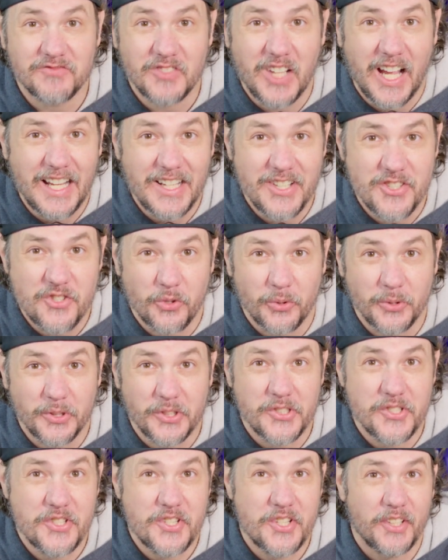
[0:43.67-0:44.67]
kind of sort
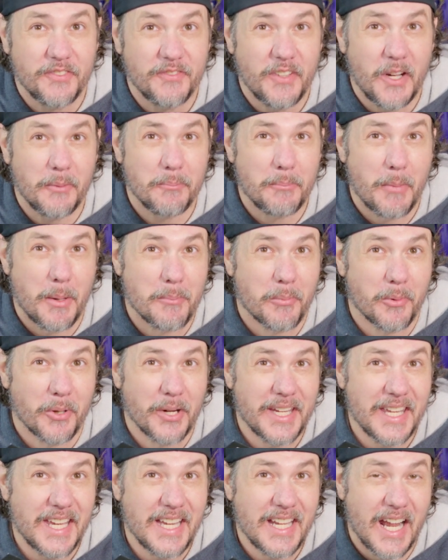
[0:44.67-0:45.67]
their stuff out by
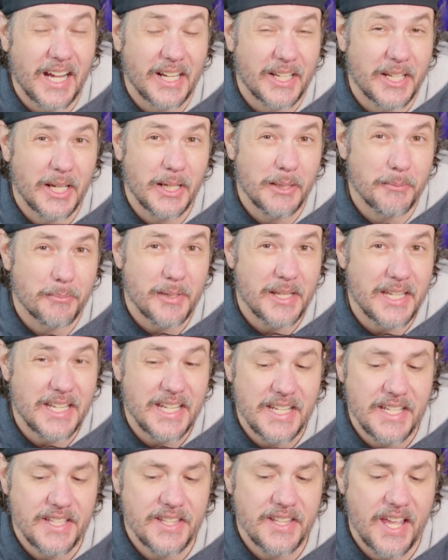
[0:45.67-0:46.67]
bringing a
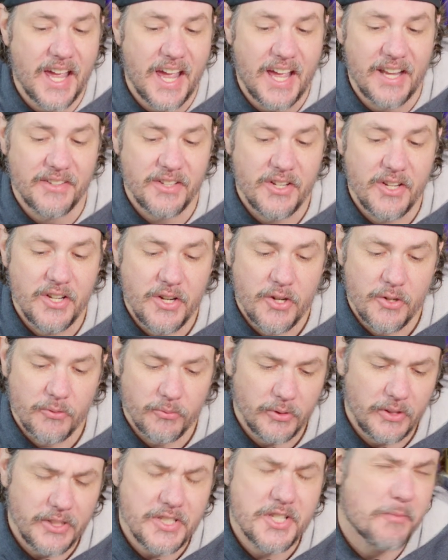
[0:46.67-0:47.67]
company in that
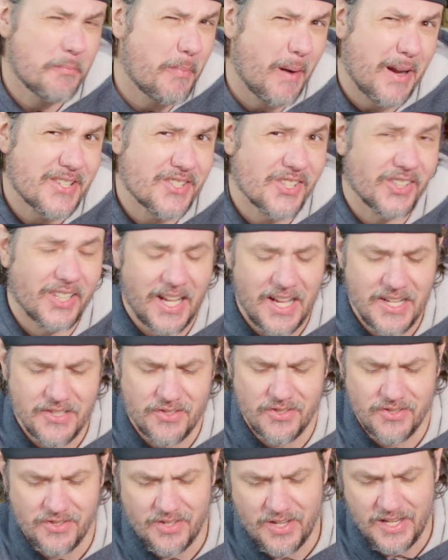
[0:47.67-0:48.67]
really
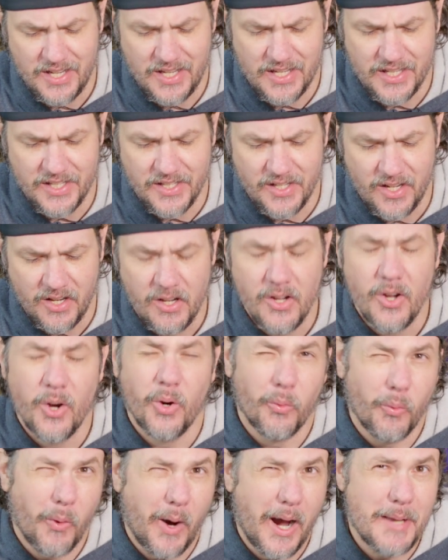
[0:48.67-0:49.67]
specializes in
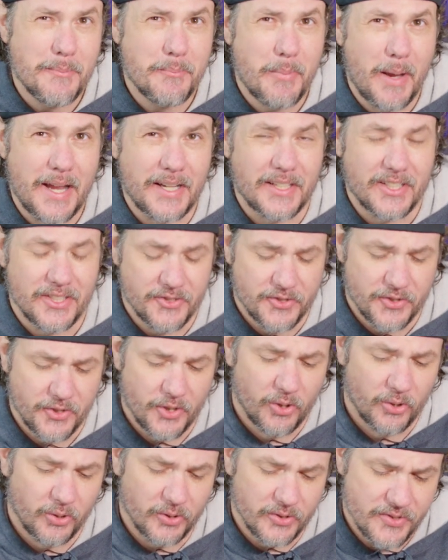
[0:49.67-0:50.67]
wideband
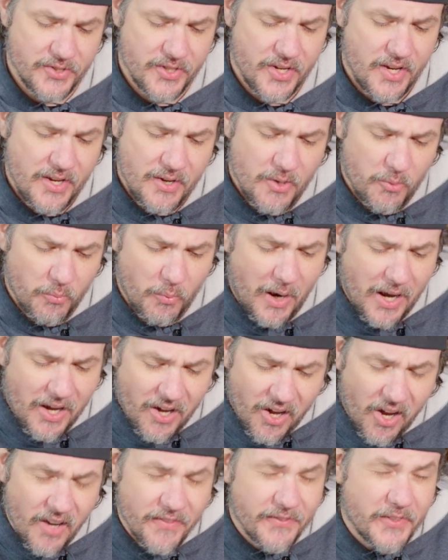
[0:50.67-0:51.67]
controllers. While
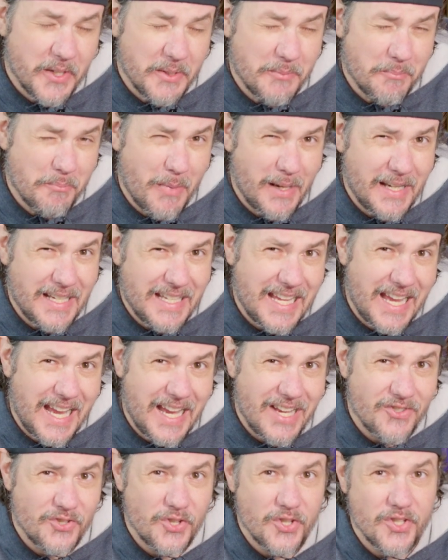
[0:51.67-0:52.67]
offering mini
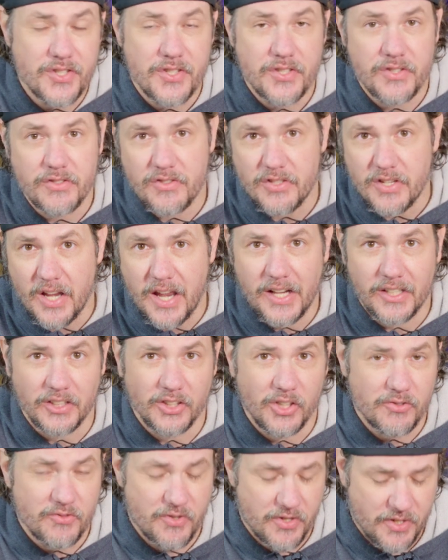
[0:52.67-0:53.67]
gauges,
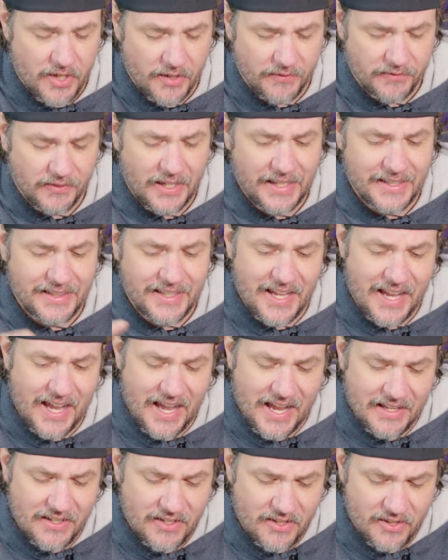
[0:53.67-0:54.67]
standalone stuff like
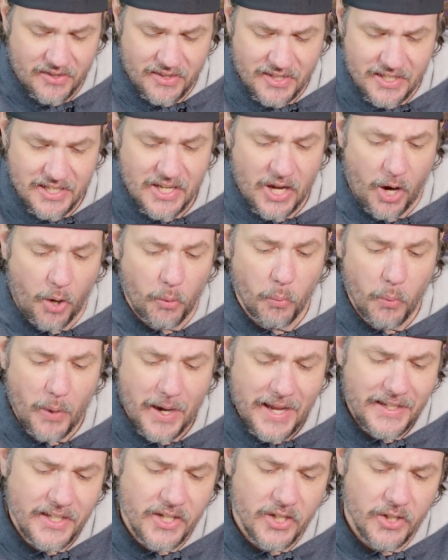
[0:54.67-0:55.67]
that, the
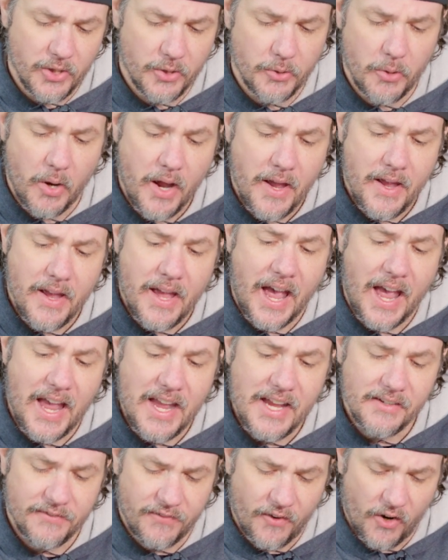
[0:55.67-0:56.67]
Awego
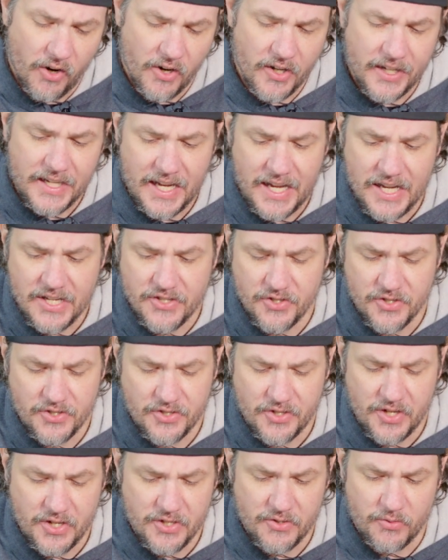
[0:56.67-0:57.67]
AFR
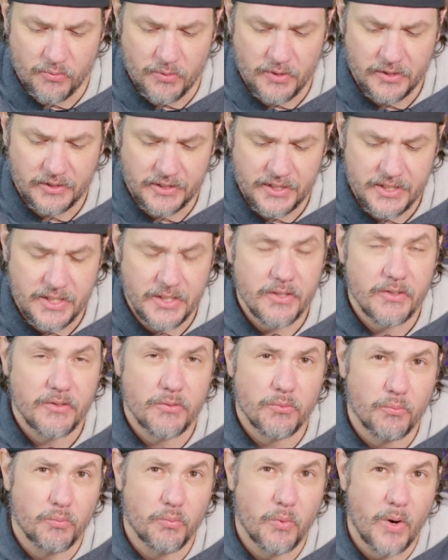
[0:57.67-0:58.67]
gauges is really
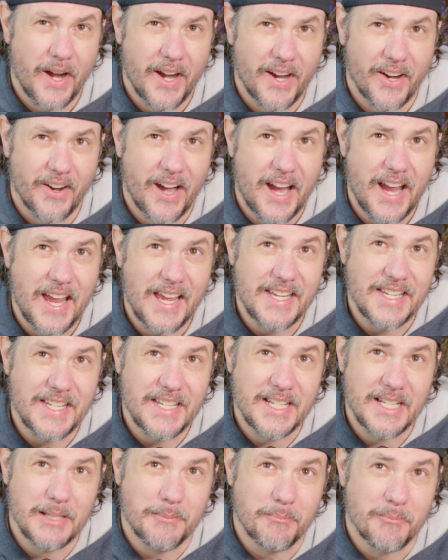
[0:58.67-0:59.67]
where
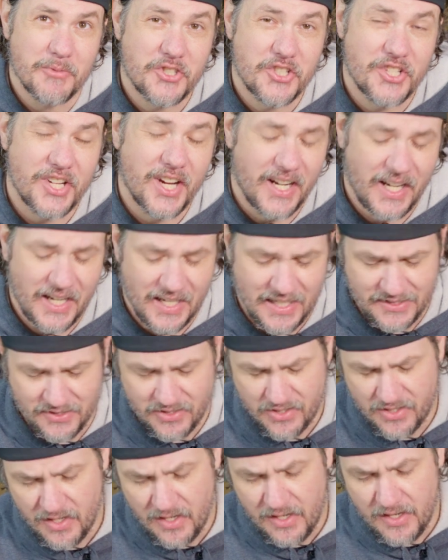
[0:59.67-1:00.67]
AEM
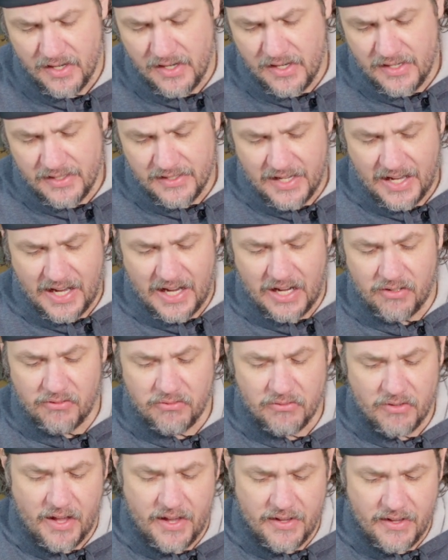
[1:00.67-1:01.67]
shines.
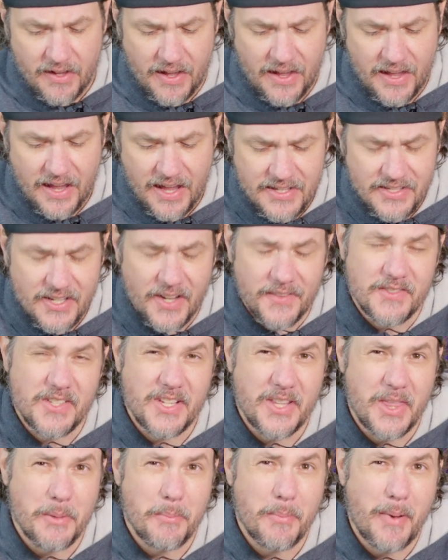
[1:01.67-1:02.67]
Now, as I've
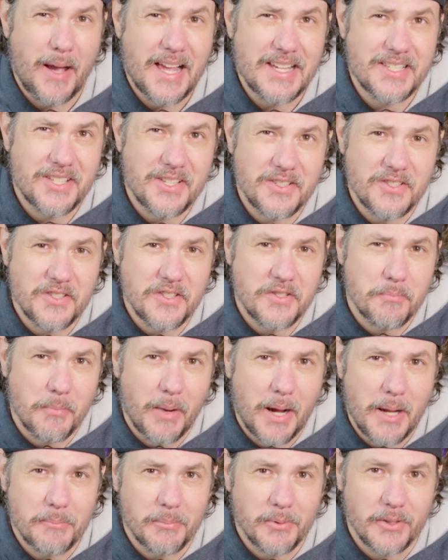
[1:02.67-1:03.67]
said in the past, this is
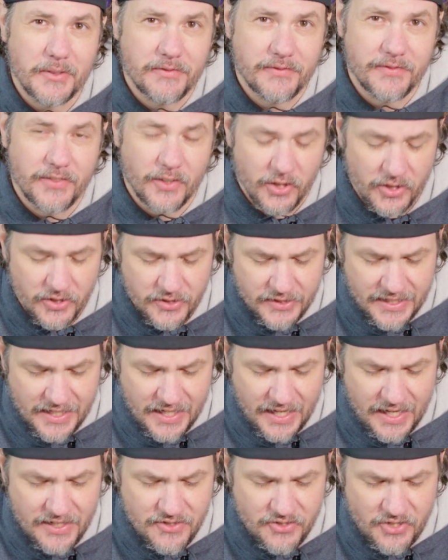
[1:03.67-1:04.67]
my preferred
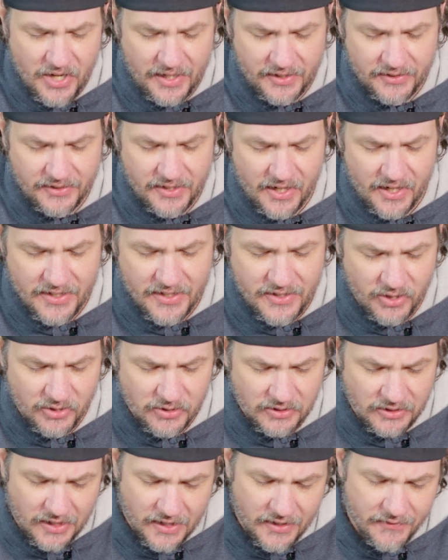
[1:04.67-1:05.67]
gauge out I know
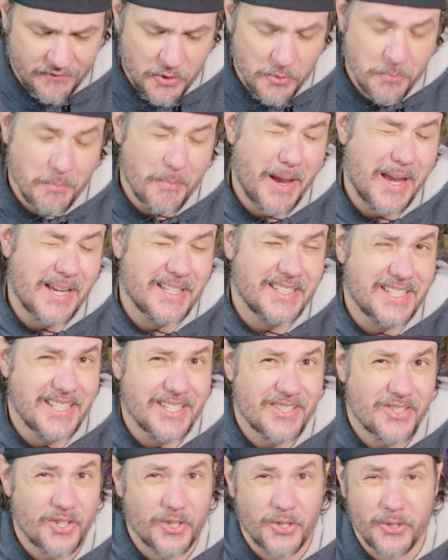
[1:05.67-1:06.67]
a lot of you may
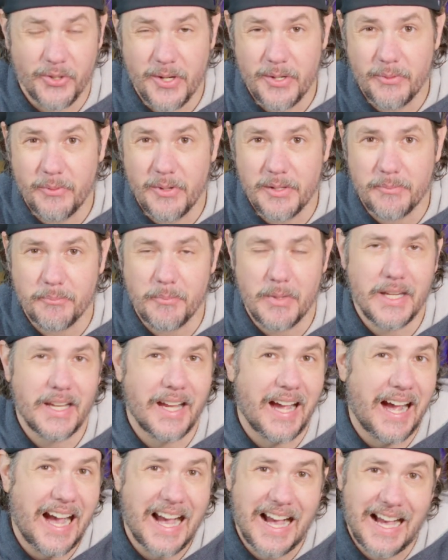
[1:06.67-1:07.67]
disagree with me.
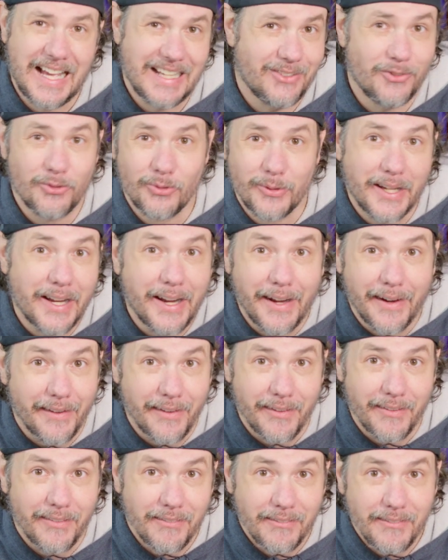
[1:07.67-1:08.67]
I don't
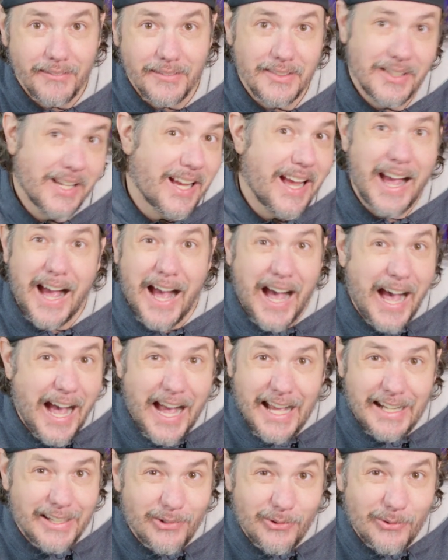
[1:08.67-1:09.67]
care.
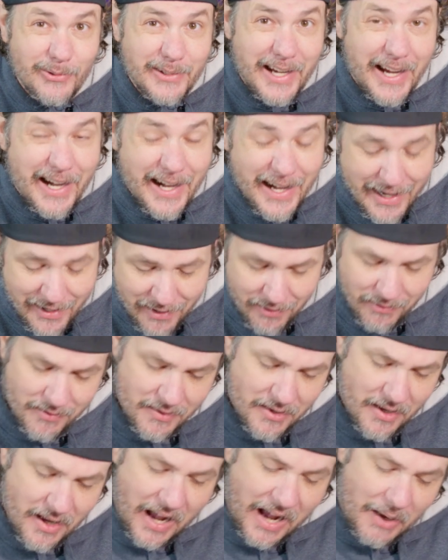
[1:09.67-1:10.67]

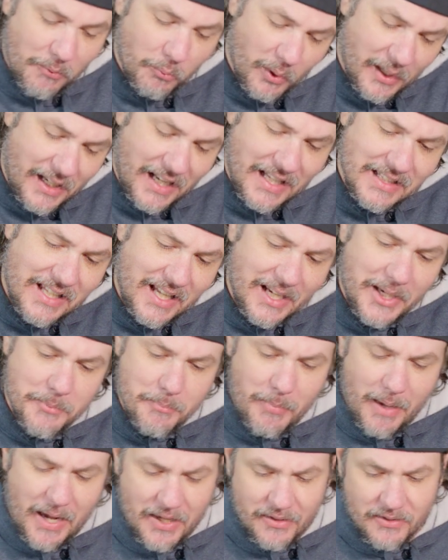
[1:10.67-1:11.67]
What I like
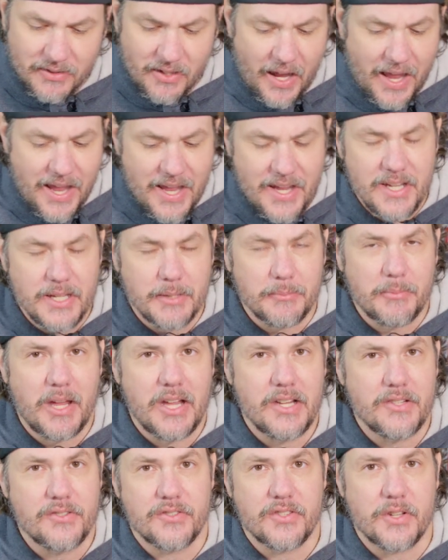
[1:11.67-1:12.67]
about AEM
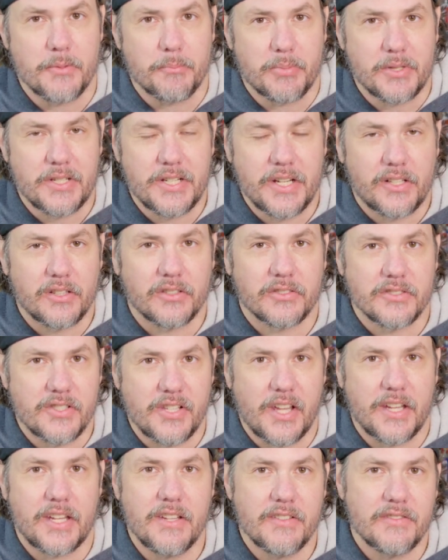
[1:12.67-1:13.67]
gauges in particular is
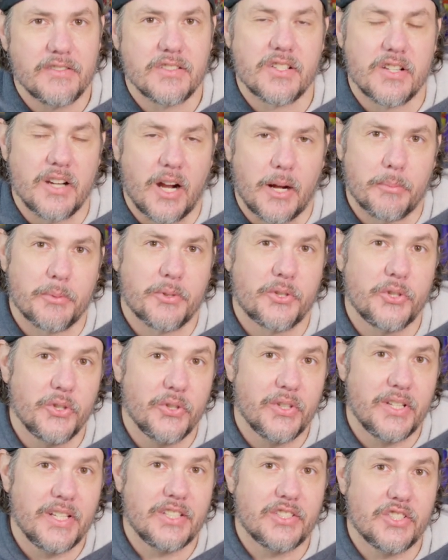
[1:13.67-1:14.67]
they give us an
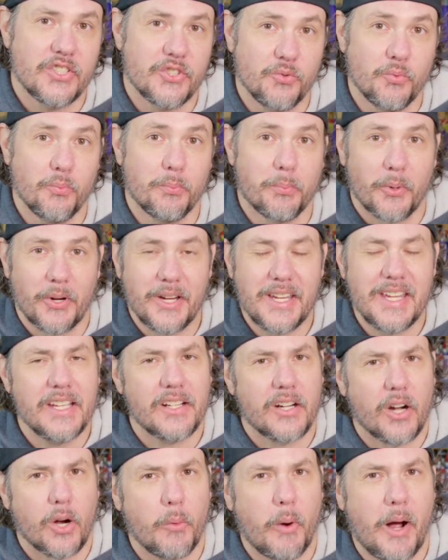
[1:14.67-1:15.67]
opportunity to bring
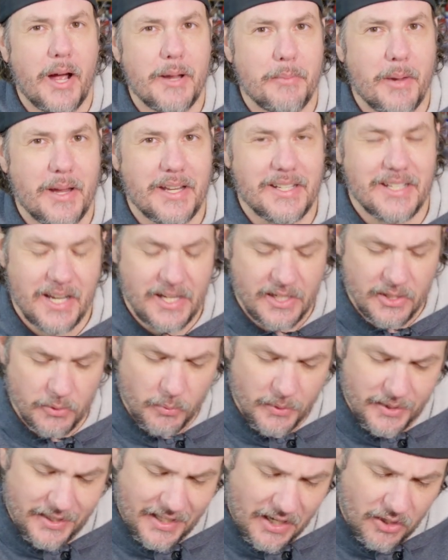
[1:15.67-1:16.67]
in our wideband data
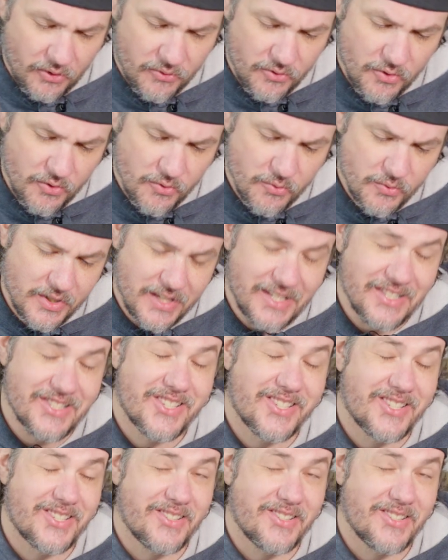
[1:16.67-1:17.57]
without using